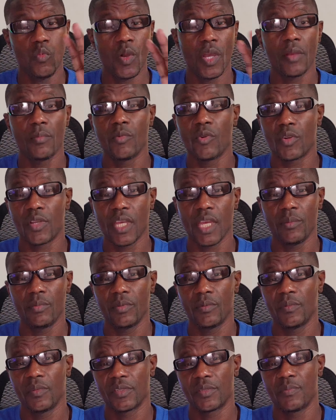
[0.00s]
way more
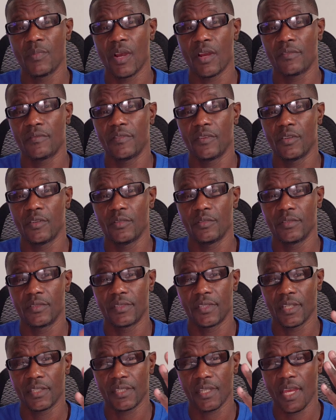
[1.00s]
capable smartphones
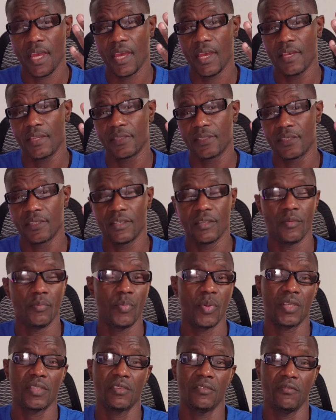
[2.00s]
such as the
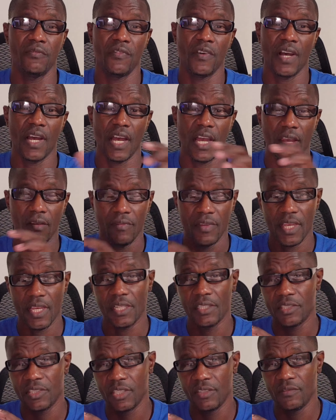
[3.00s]
Pixel 5,
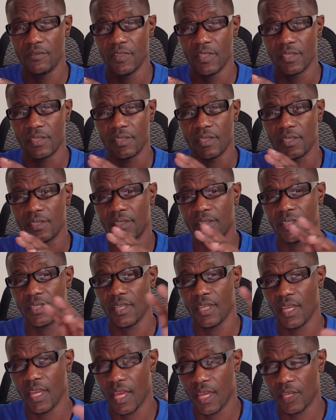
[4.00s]
LG
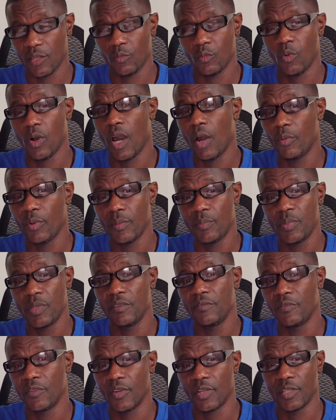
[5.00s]
V60, and the Huawei
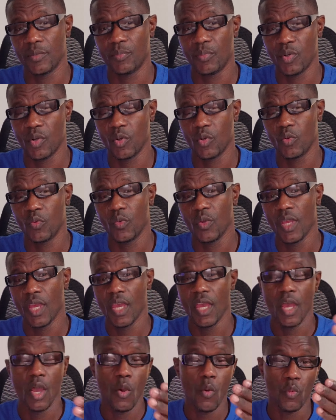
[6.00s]
P40 Pro,
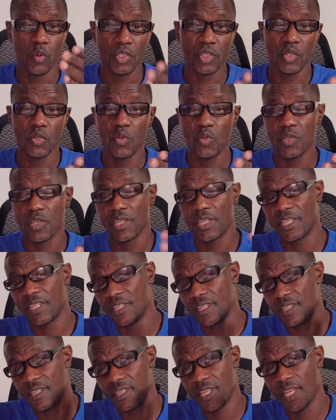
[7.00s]
which usually
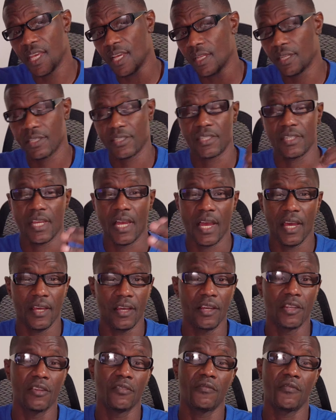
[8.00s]
nail a shot
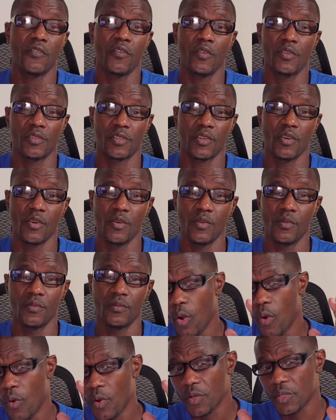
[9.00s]
on the first go.
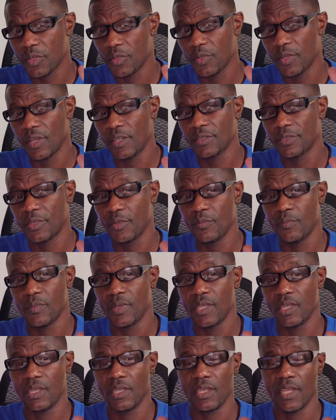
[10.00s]
Or it could also
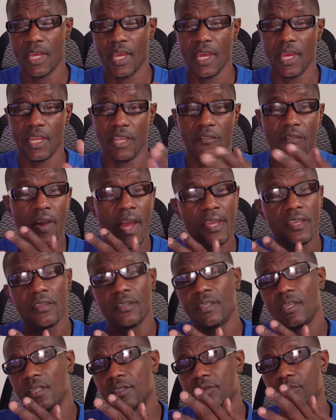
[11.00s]
mean that if I
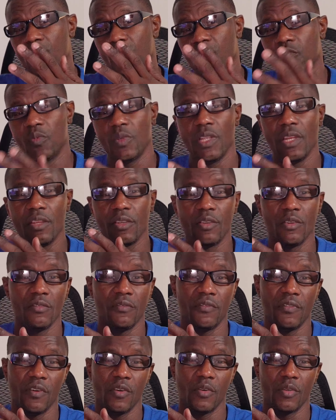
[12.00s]
can get some really good
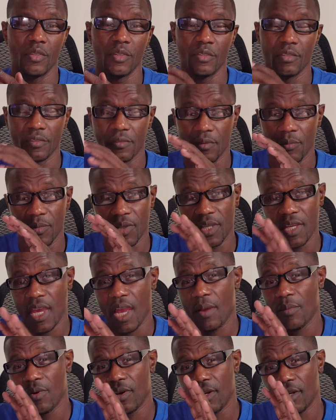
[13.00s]
photos from the
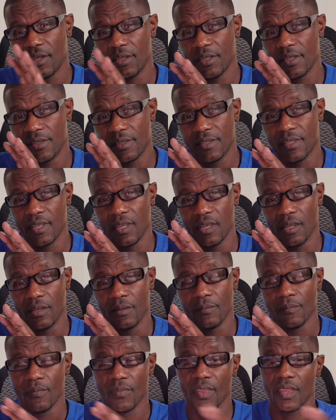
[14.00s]
camera on this
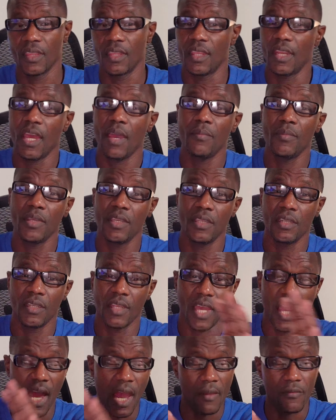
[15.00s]
thing, then that means
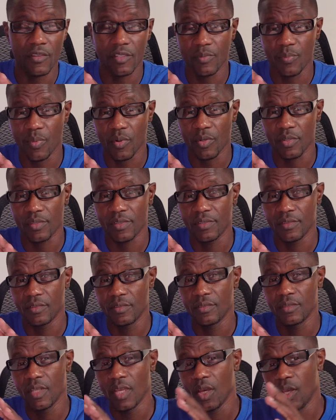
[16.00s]
the average
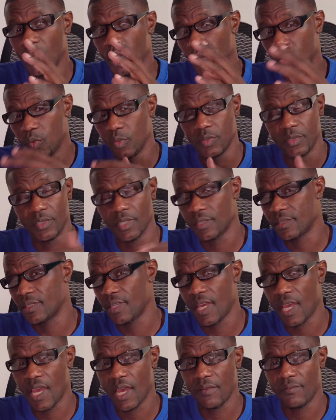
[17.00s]
person who doesn't
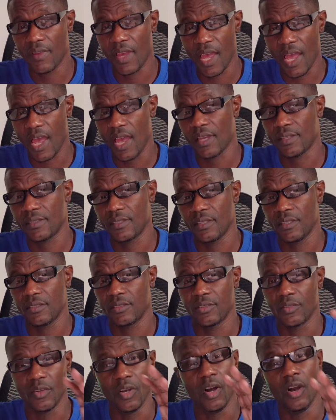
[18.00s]
have access
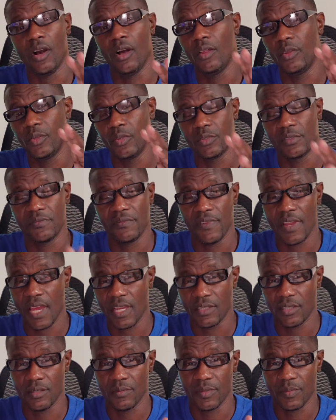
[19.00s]
to all those
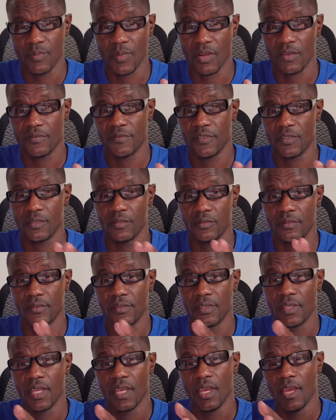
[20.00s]
flagship
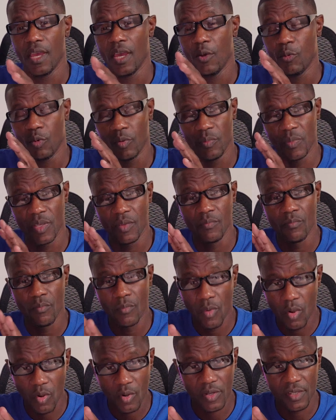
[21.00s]
smartphones would be
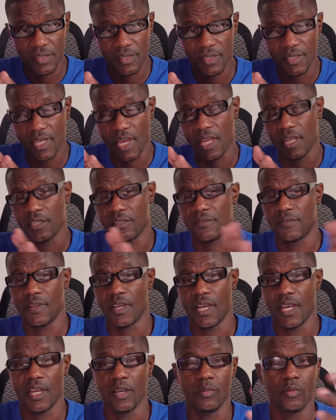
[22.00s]
more than
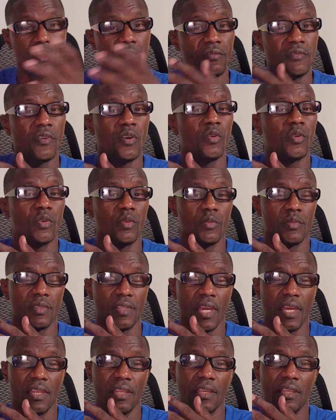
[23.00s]
satisfied with the photos
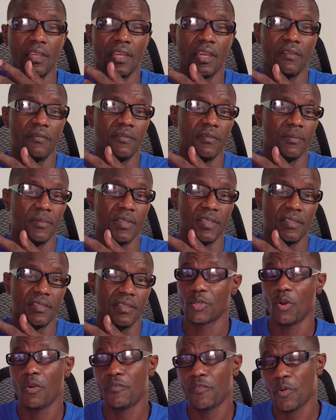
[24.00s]
that they get from this.
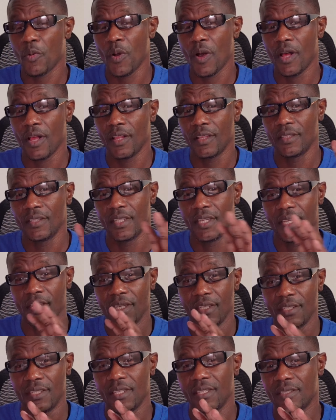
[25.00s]
So overall,
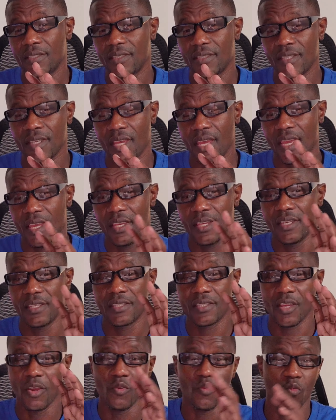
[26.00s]
this
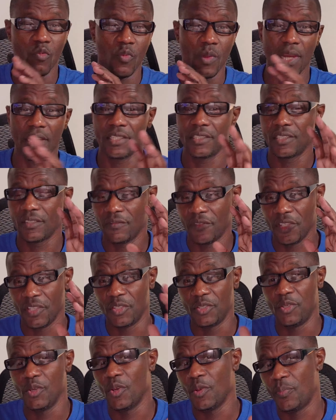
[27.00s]
is a relatively
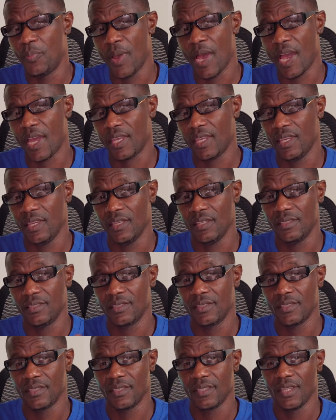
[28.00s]
good package,